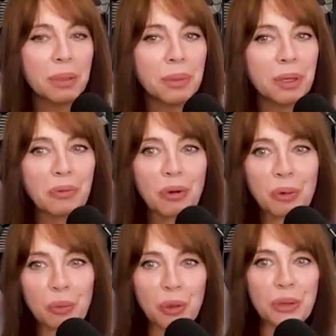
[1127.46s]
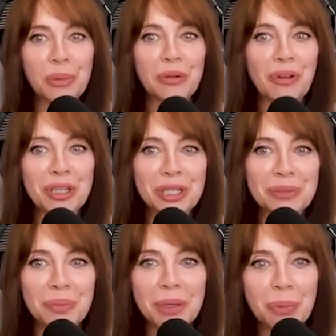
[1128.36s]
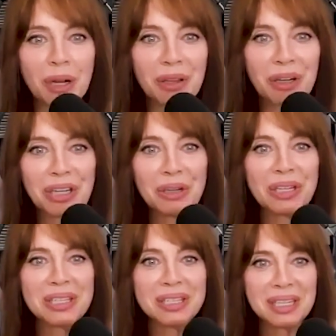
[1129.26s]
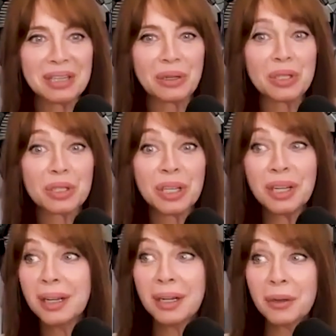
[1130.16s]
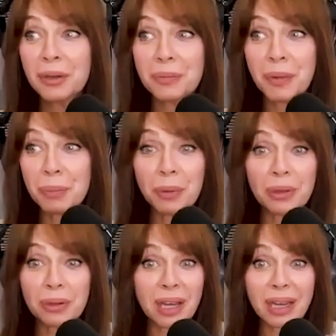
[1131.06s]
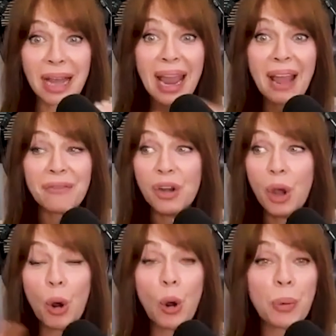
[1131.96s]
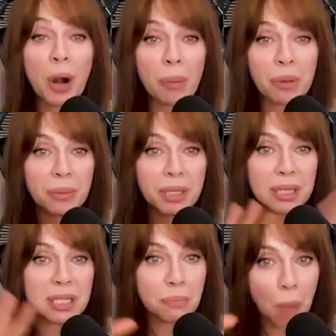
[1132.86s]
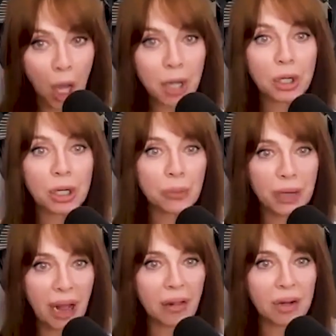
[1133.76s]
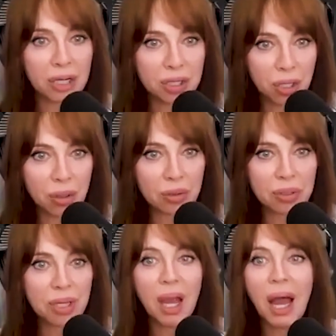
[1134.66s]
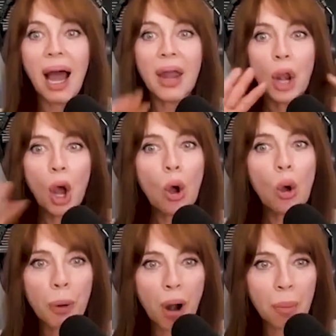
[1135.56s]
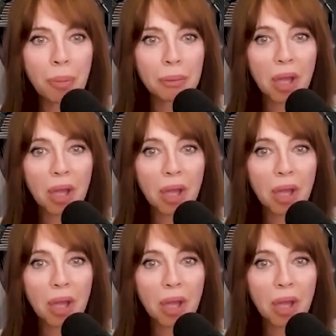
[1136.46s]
in the middle, or we're in the middle of watching Big Brother, and you can see there's people are like, I have no problem in these modern reality shows, no problem.